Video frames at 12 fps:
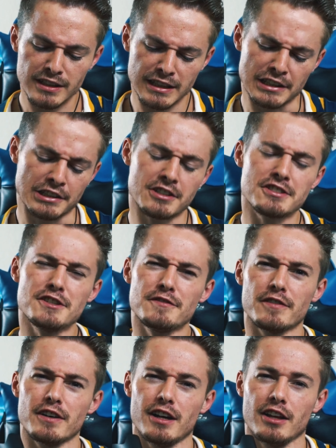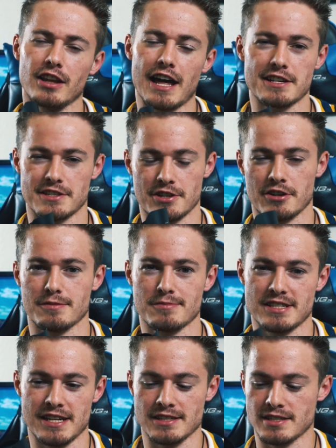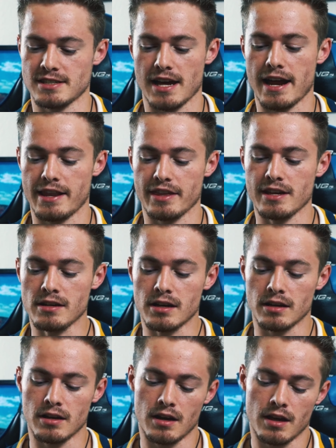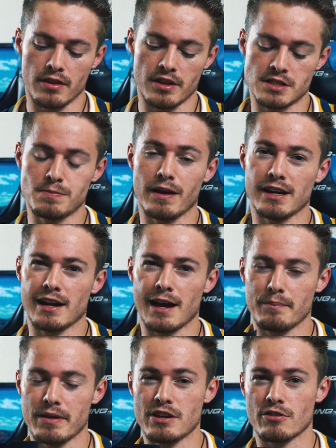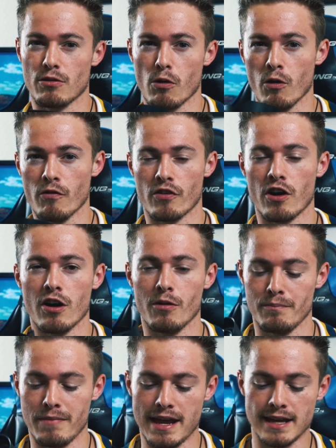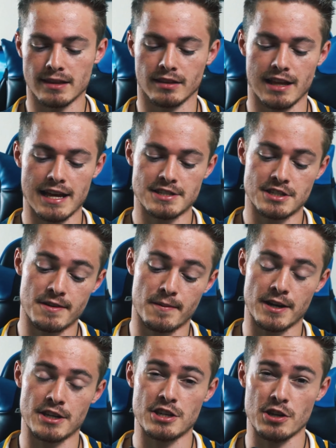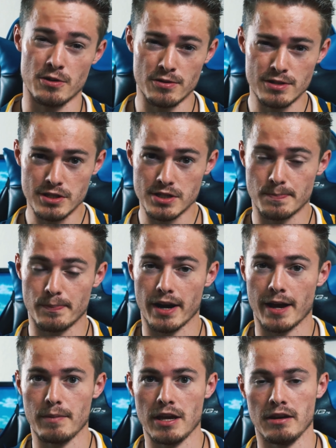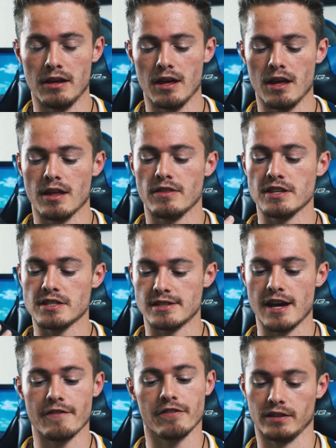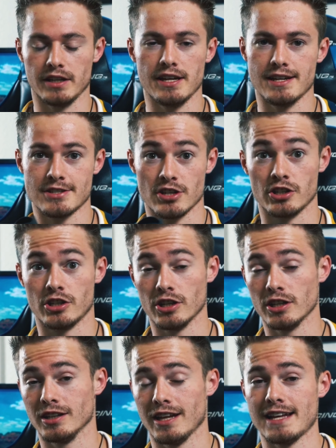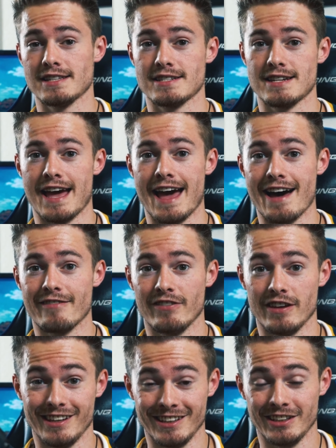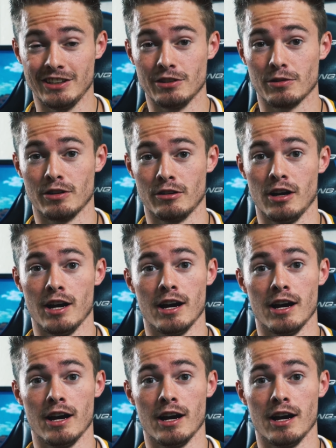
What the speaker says: In terms of a lot of circumstances, I think this might not be your overall main lens you would use, but I mean, this definitely is a good lens to have in your,